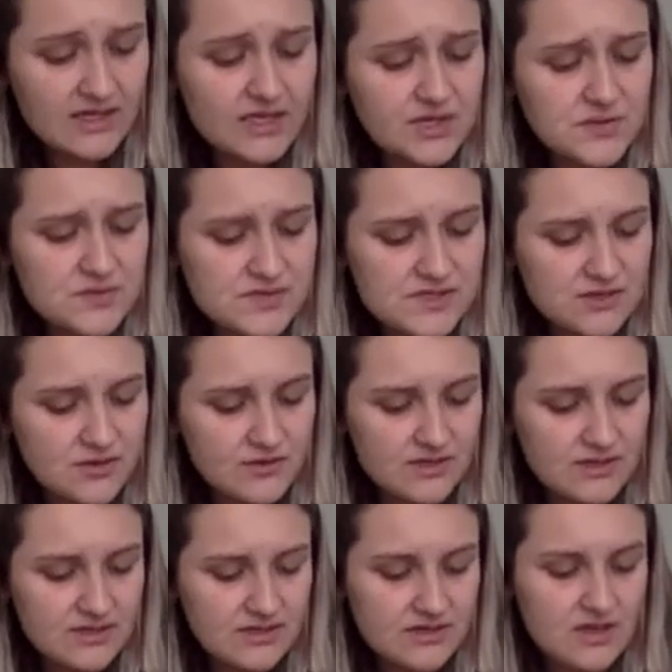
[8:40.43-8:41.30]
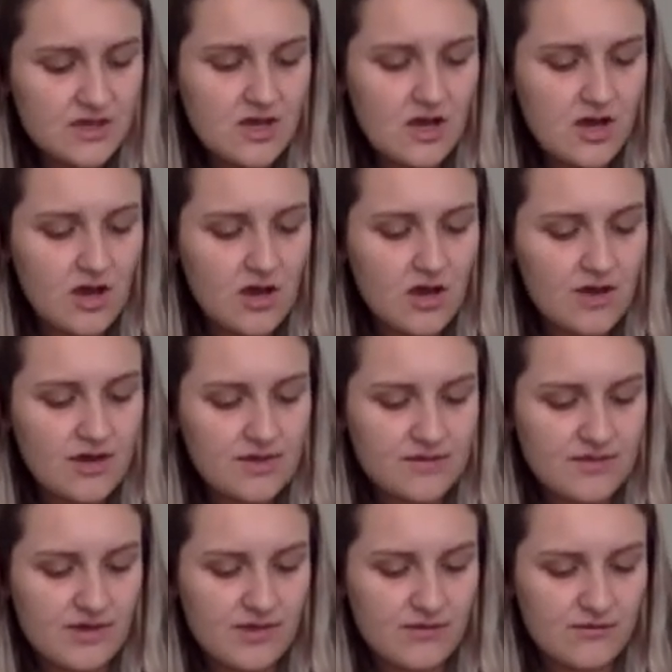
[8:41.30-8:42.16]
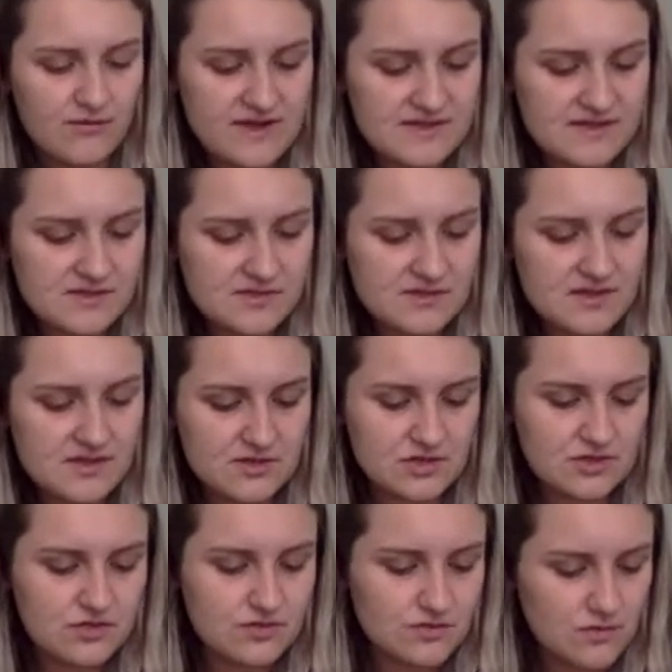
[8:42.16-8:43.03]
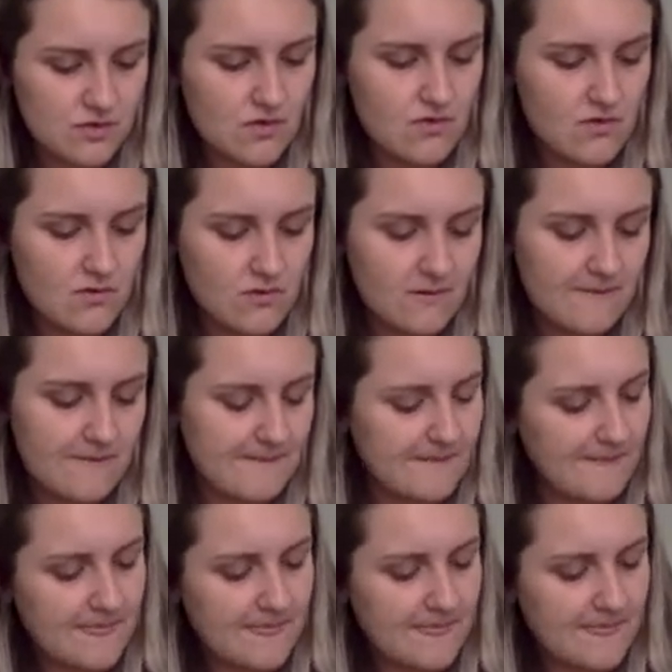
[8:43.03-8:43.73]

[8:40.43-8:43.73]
was going on about wrestling a troll."